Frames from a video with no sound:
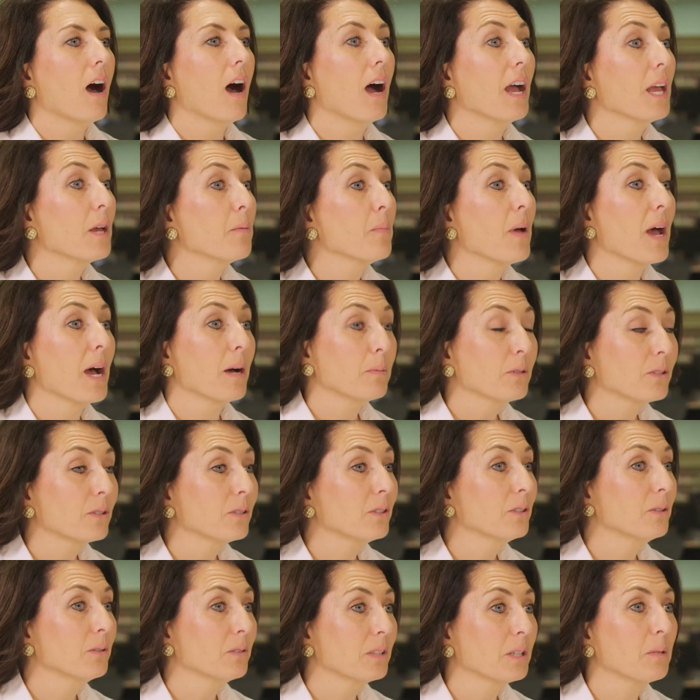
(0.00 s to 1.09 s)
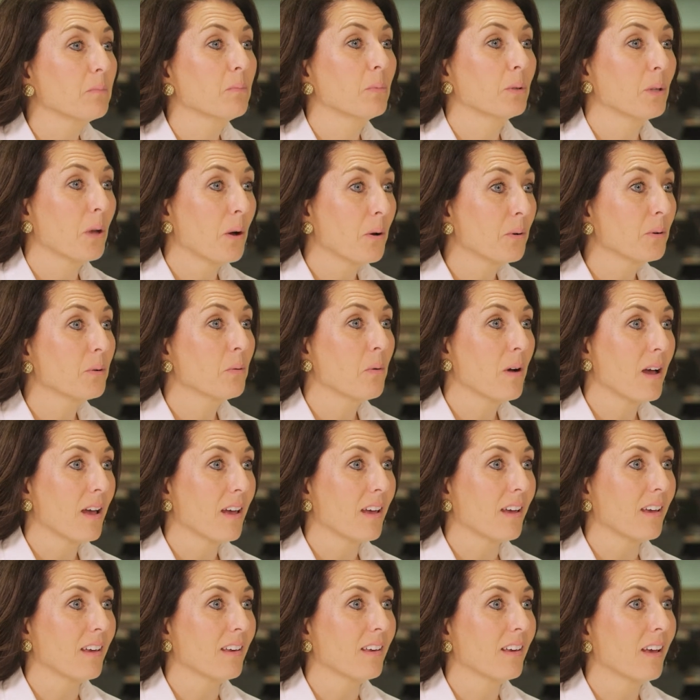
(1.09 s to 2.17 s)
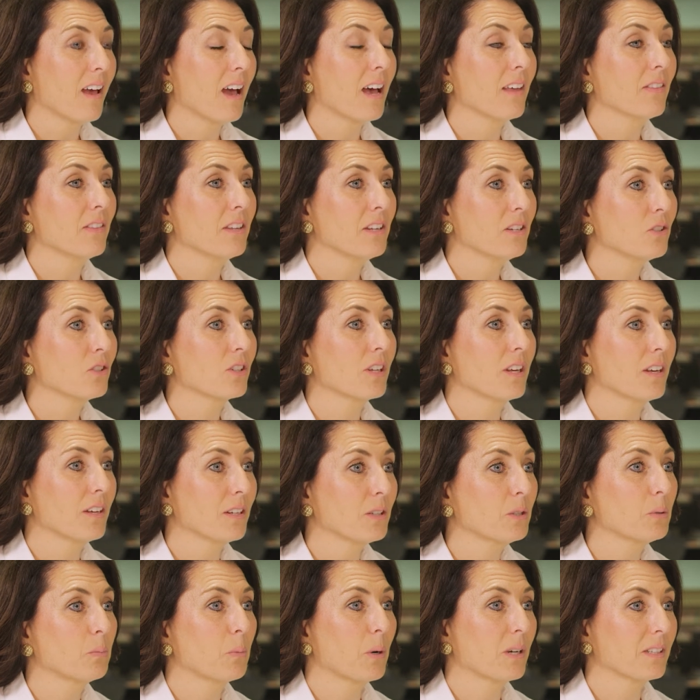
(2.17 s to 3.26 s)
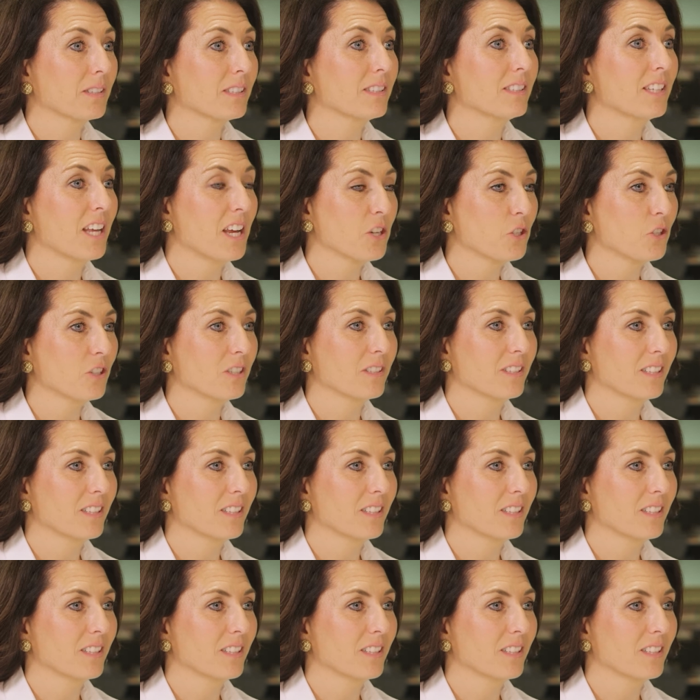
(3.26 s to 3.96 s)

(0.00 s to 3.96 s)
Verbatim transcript: I am absolutely blown away at these kids' presentation